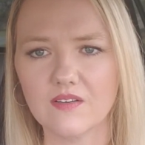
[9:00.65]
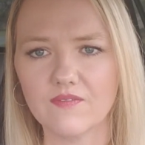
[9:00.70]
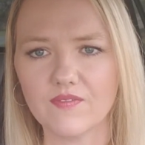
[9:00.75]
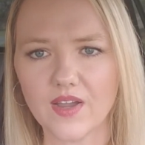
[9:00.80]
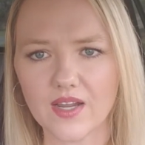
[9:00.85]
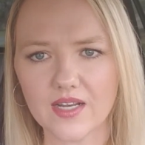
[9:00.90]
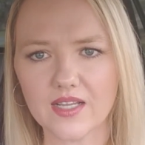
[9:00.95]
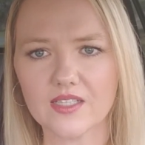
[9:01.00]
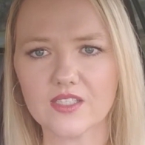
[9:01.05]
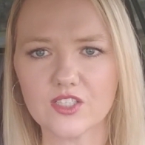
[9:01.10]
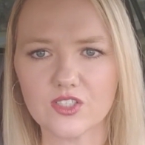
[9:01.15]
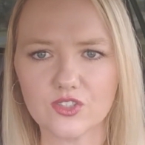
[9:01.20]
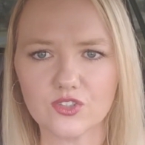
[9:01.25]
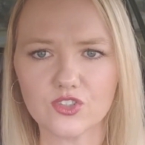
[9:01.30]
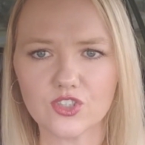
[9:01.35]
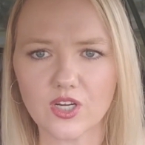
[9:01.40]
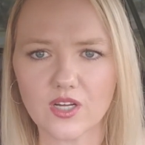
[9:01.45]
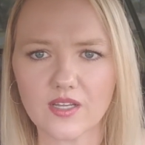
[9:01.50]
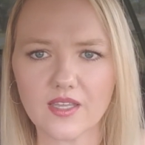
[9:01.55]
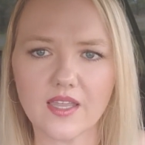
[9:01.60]
finance a new
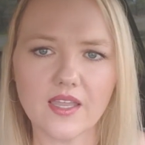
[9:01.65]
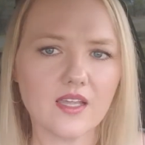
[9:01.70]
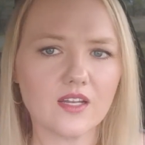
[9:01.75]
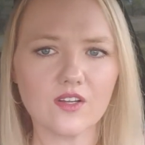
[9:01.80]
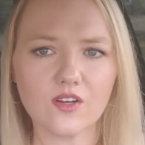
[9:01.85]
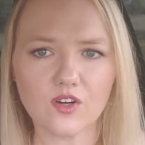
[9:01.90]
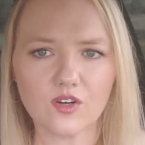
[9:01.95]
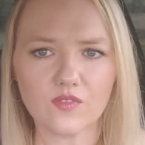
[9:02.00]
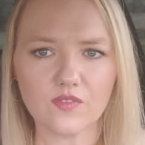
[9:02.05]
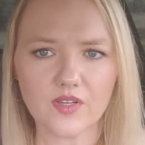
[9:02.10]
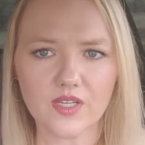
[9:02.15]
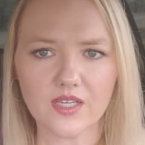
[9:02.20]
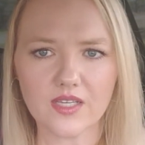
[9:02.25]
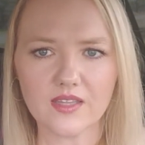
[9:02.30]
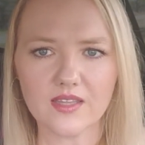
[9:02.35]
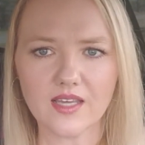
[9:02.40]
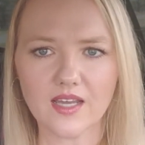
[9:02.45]
truck and an RV.